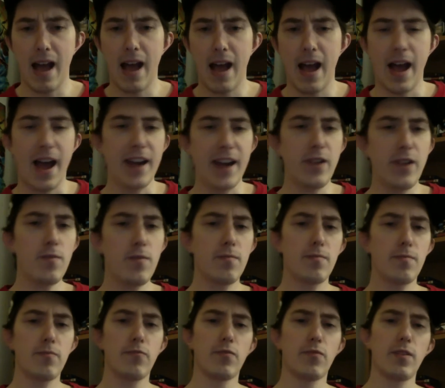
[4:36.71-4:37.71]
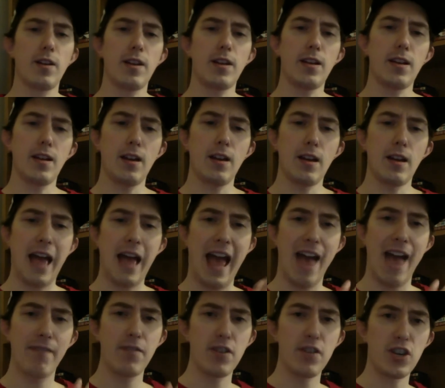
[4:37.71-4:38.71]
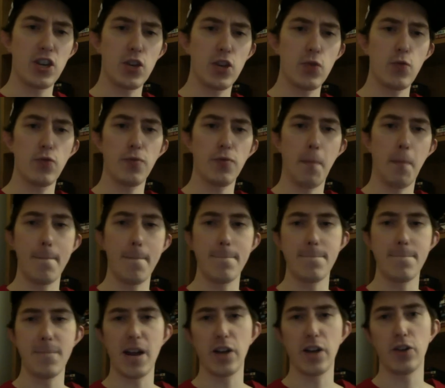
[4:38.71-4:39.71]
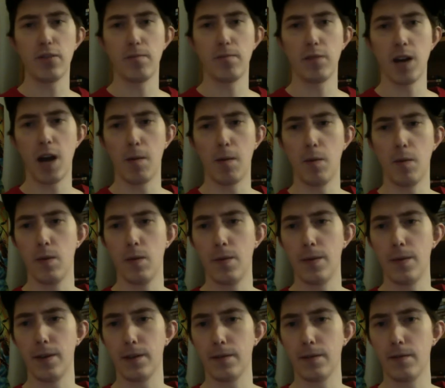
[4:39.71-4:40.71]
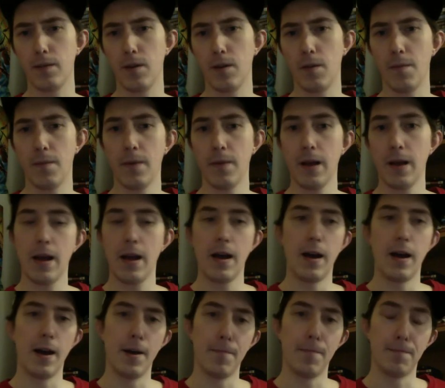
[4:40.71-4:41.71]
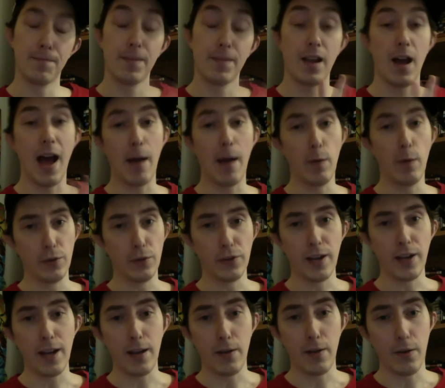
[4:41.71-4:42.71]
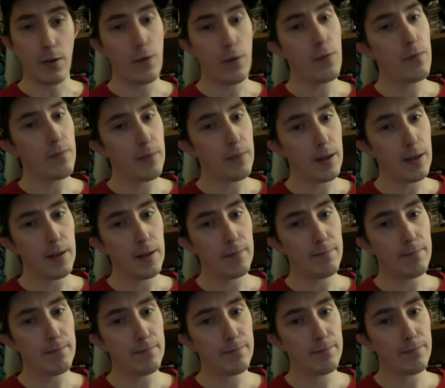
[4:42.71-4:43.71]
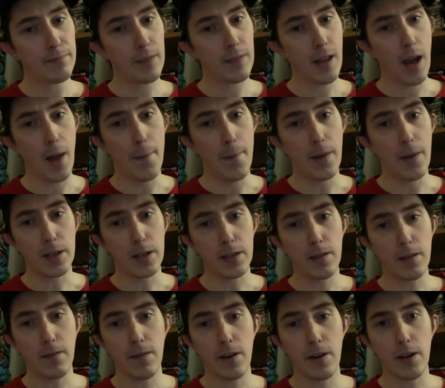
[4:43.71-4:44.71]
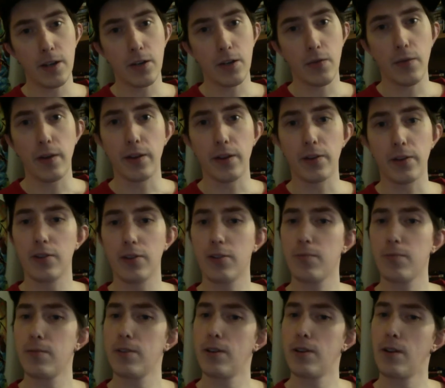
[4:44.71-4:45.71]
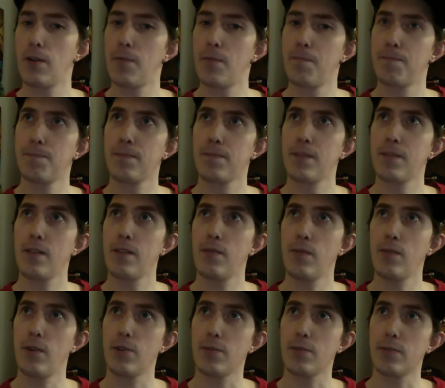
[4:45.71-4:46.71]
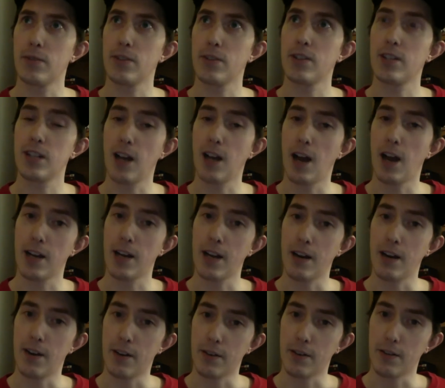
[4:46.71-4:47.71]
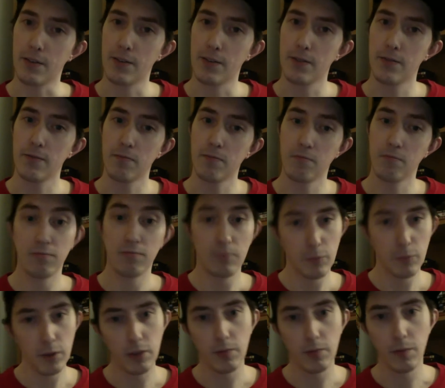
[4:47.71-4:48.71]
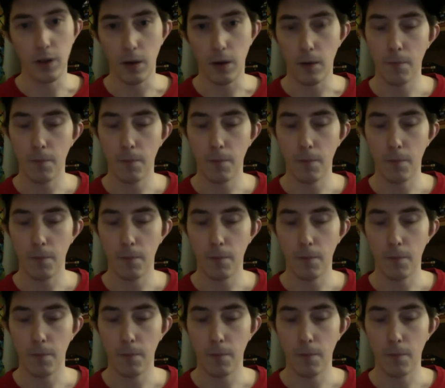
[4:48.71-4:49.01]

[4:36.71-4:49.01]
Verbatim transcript: I don't really uh, have a huge major problem with this film. Um, I will say though, uh, amongst the various criticisms, you know, there's some stock characters, you know.